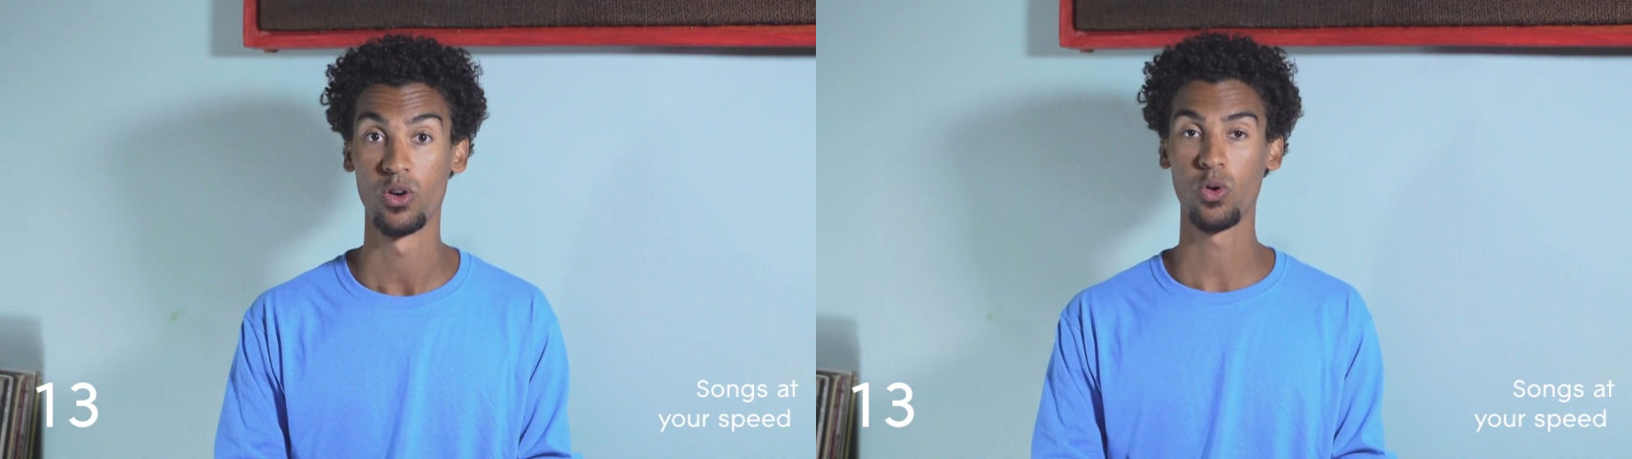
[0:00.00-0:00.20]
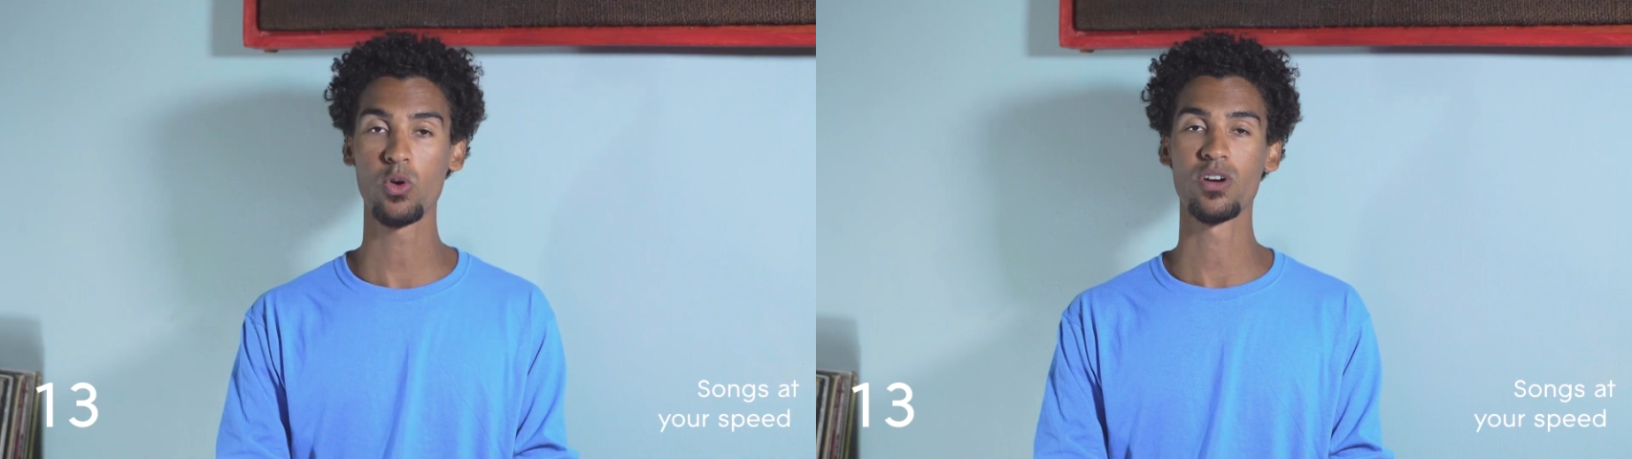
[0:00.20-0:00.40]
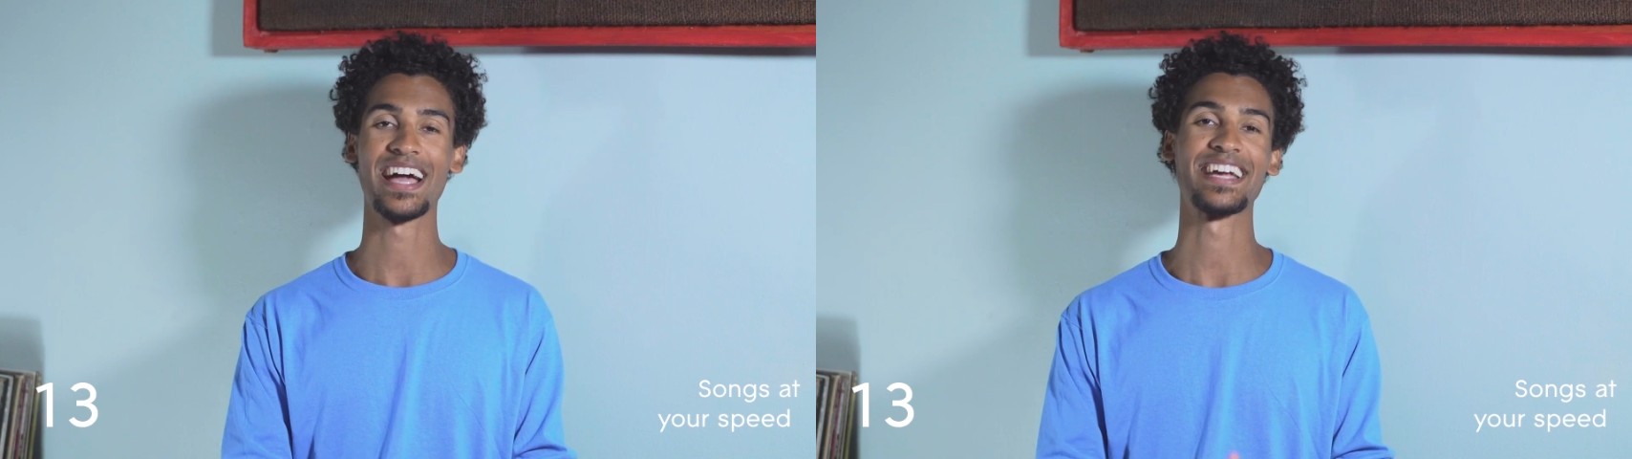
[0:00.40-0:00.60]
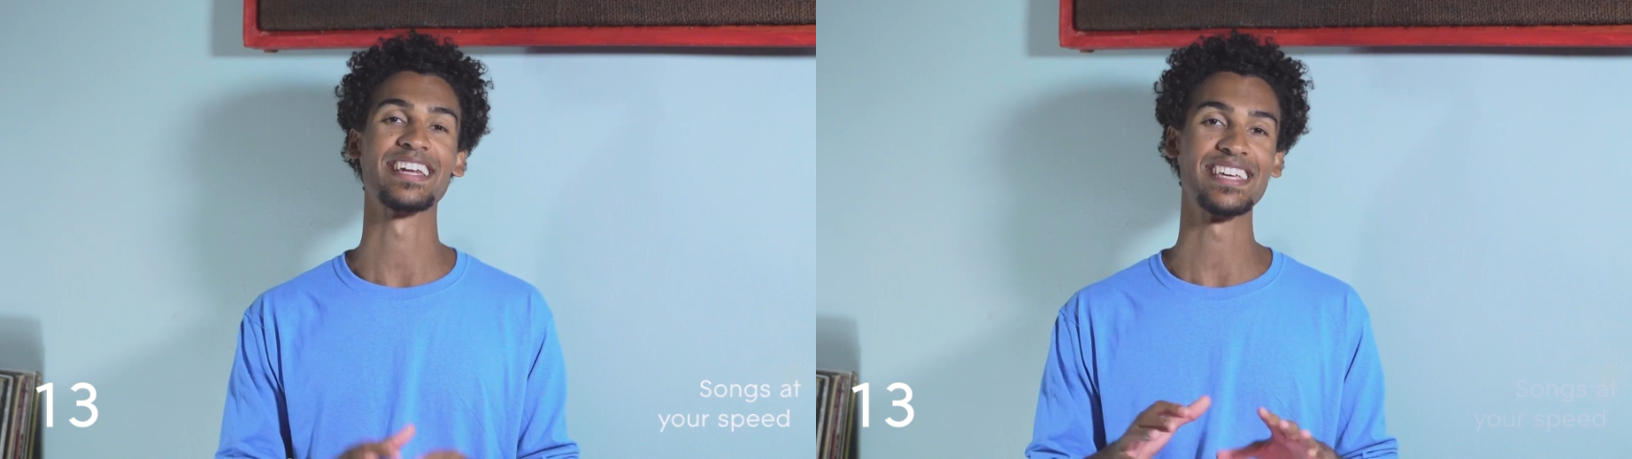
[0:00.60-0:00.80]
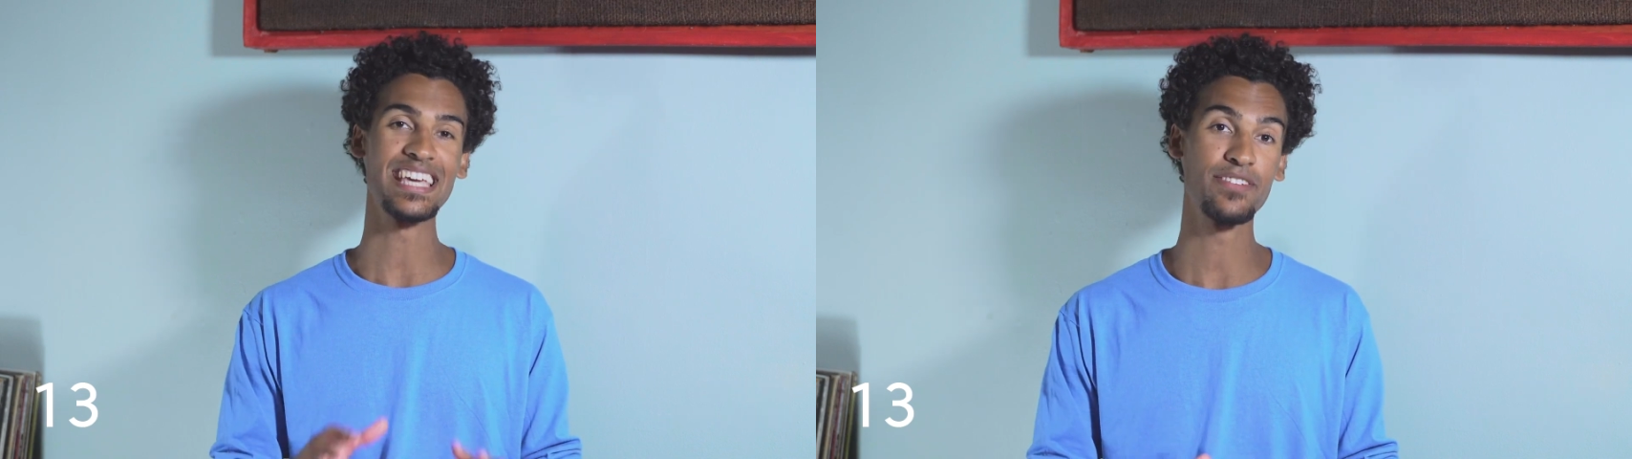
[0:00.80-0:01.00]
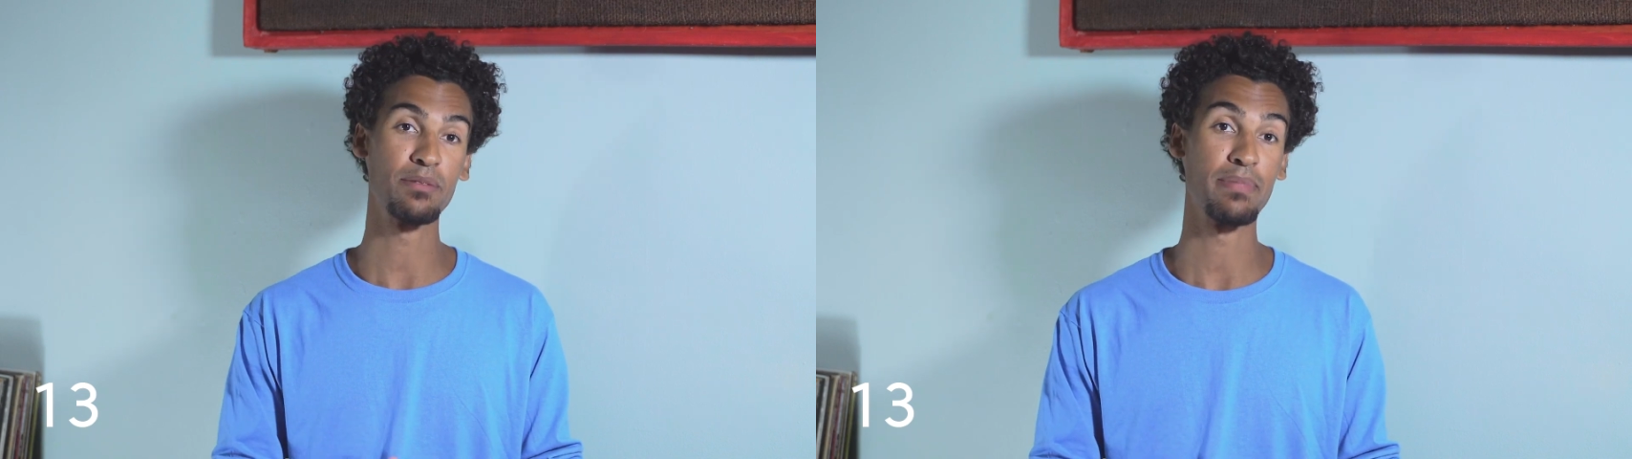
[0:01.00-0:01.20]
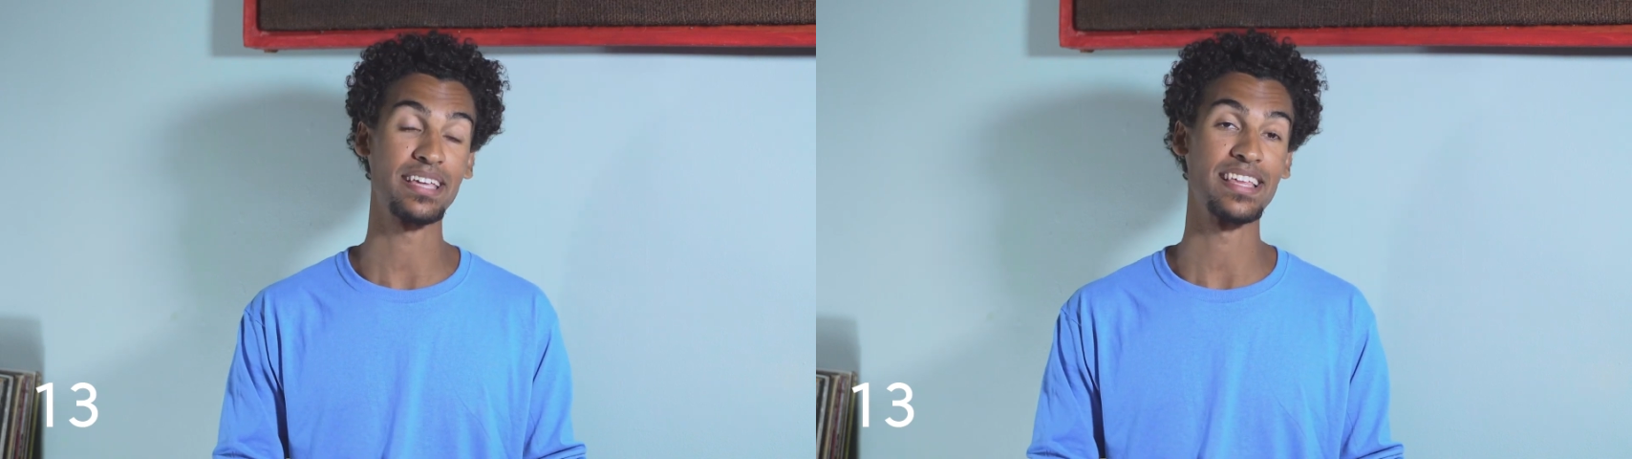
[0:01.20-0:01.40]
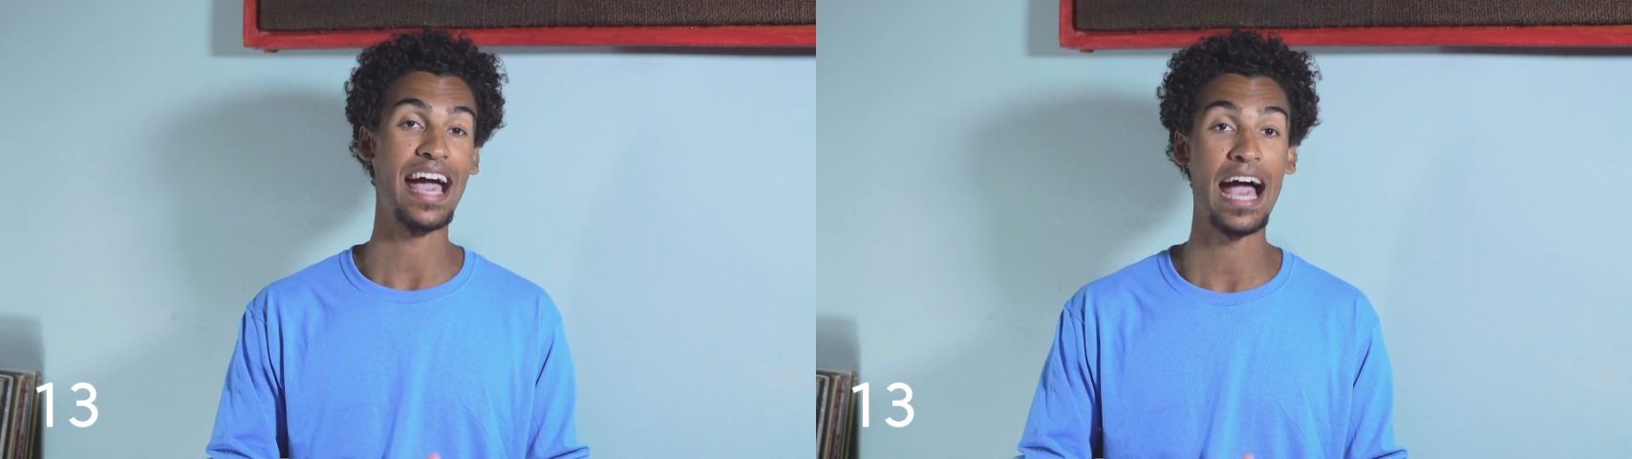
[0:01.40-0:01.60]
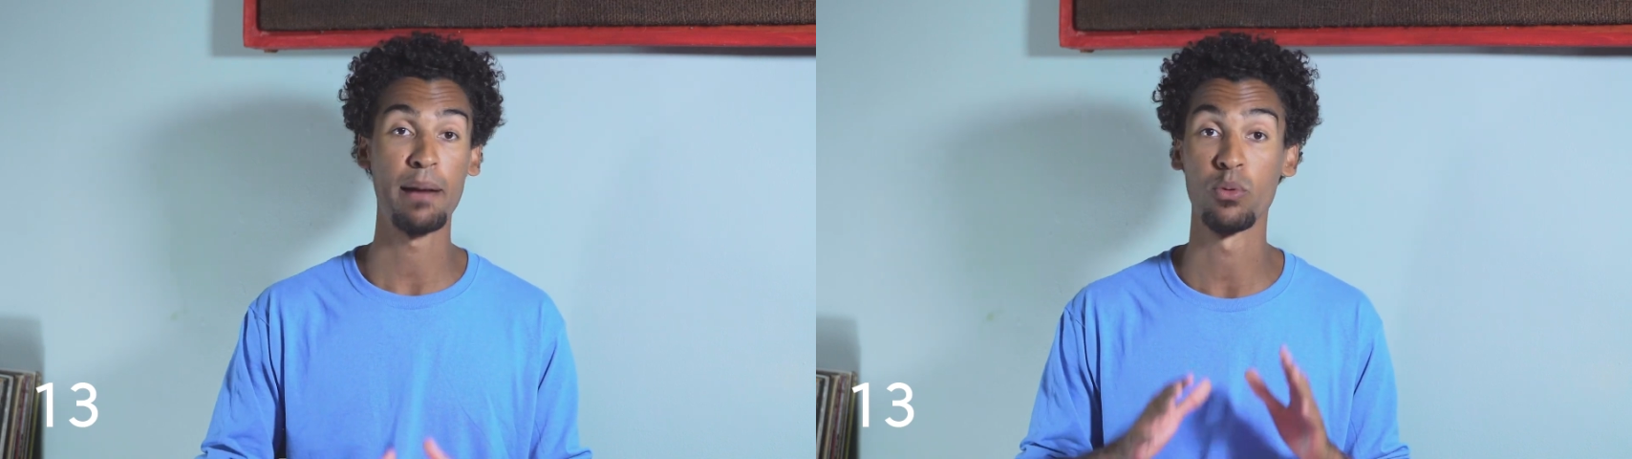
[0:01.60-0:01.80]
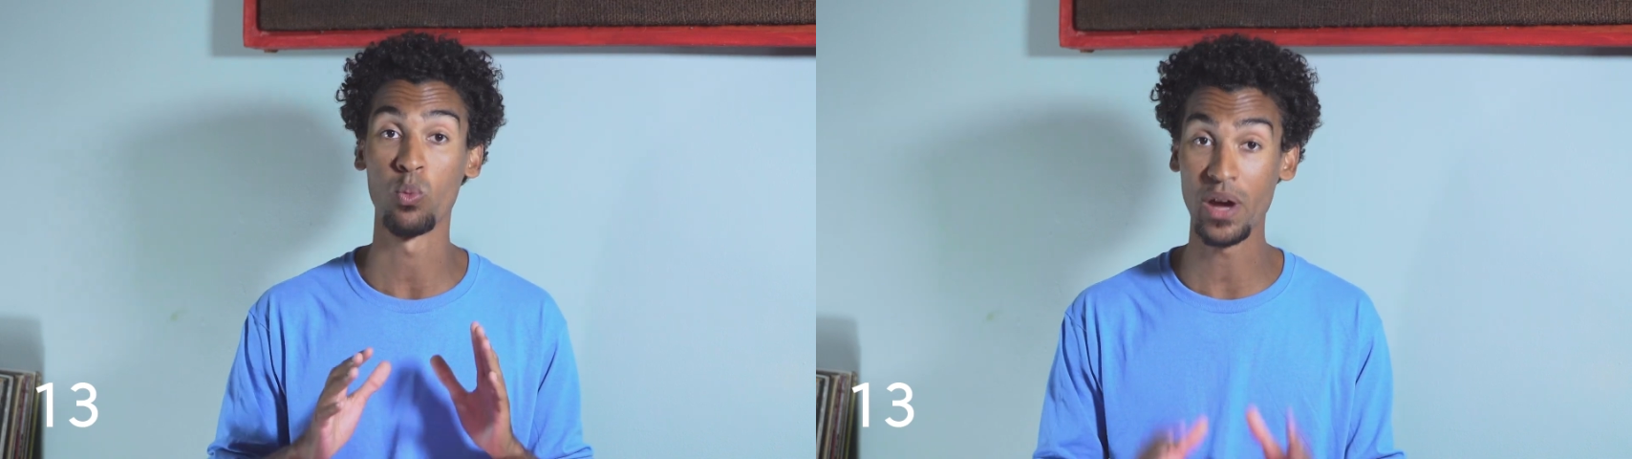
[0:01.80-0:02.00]
Or I can even make the
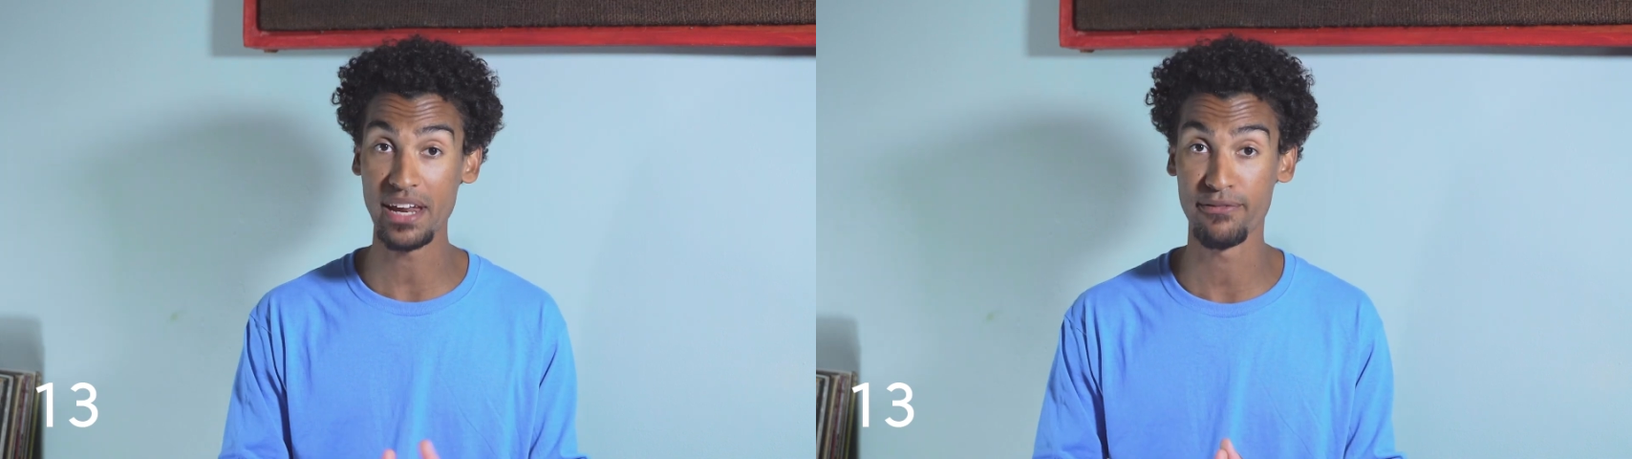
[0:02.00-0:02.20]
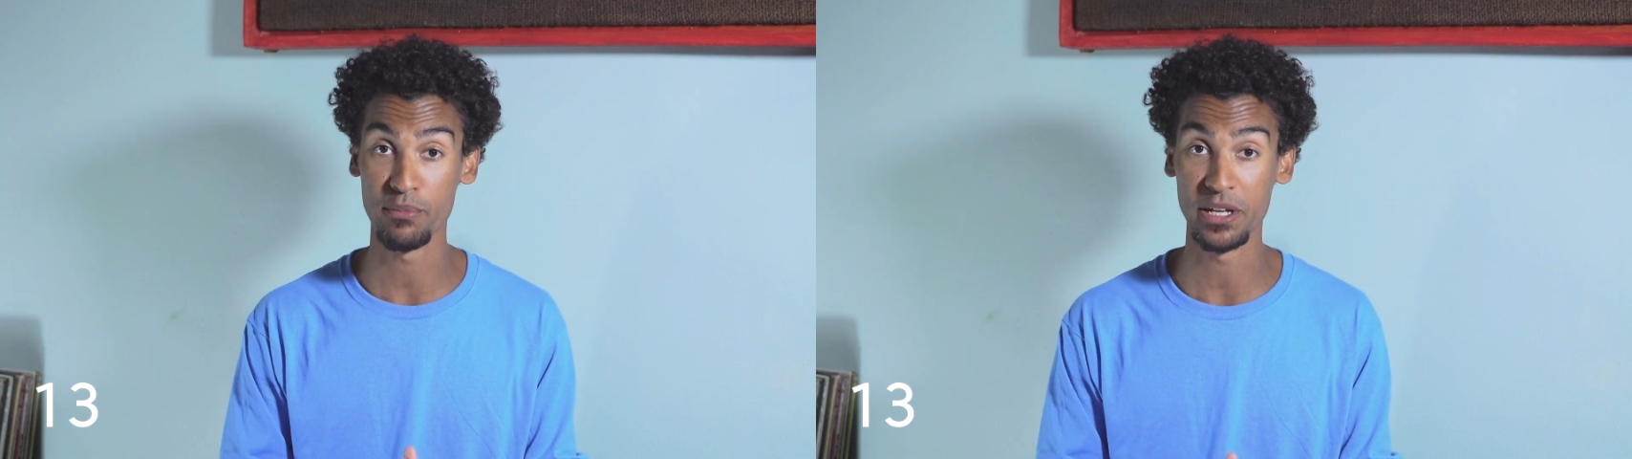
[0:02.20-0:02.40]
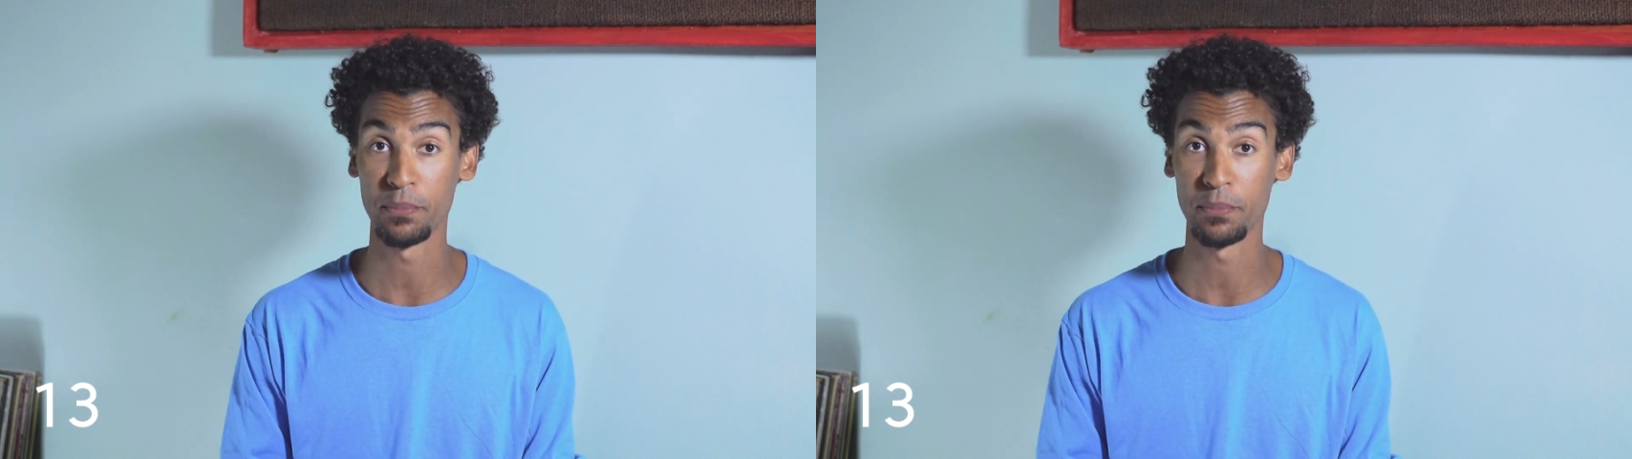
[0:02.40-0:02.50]
app wait for me to